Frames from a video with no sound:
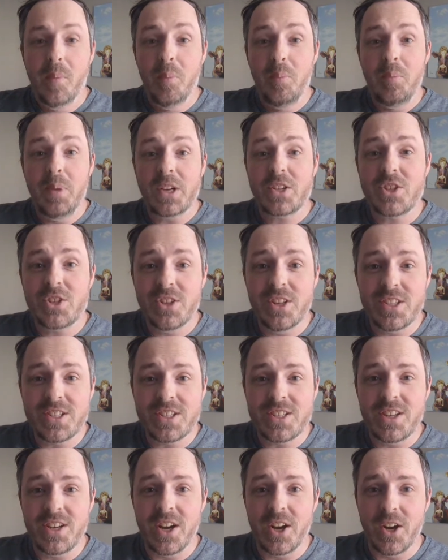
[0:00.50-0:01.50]
Picture this
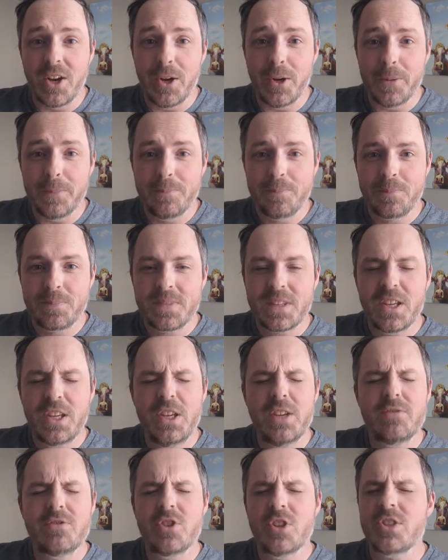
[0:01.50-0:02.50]
scenario.
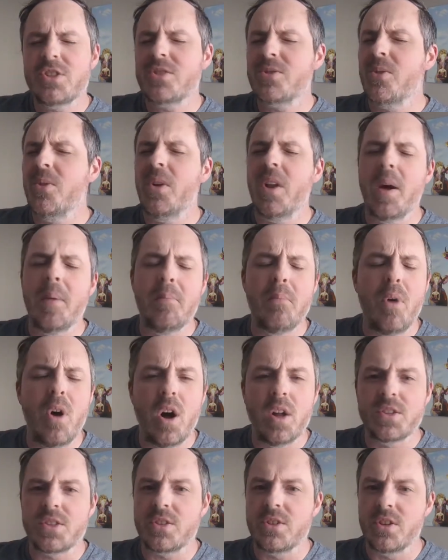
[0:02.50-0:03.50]
You've just thrown a
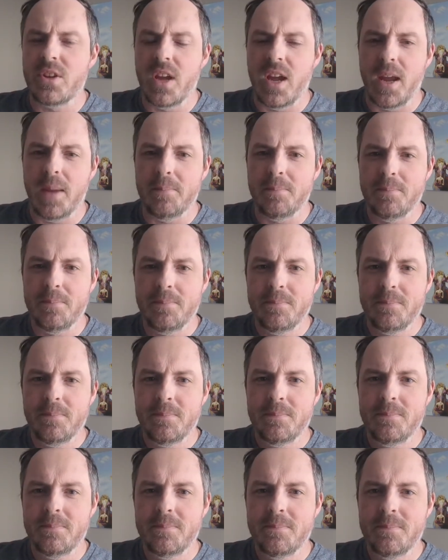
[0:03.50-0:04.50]
monster game,
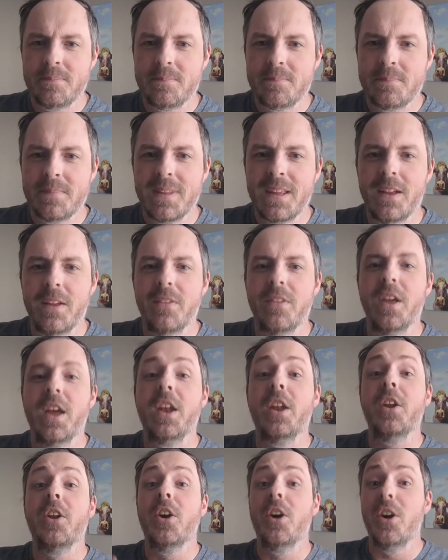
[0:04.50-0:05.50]
and then
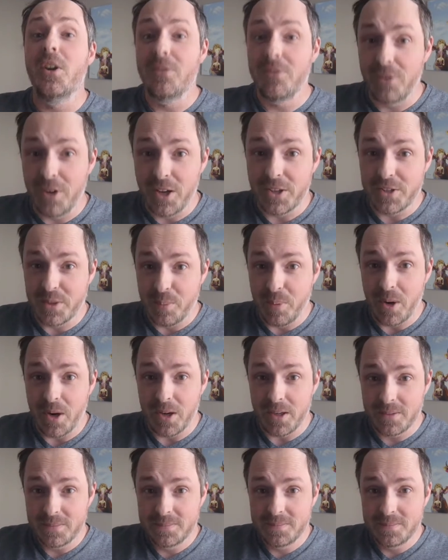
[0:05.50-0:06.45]
it all falls apart.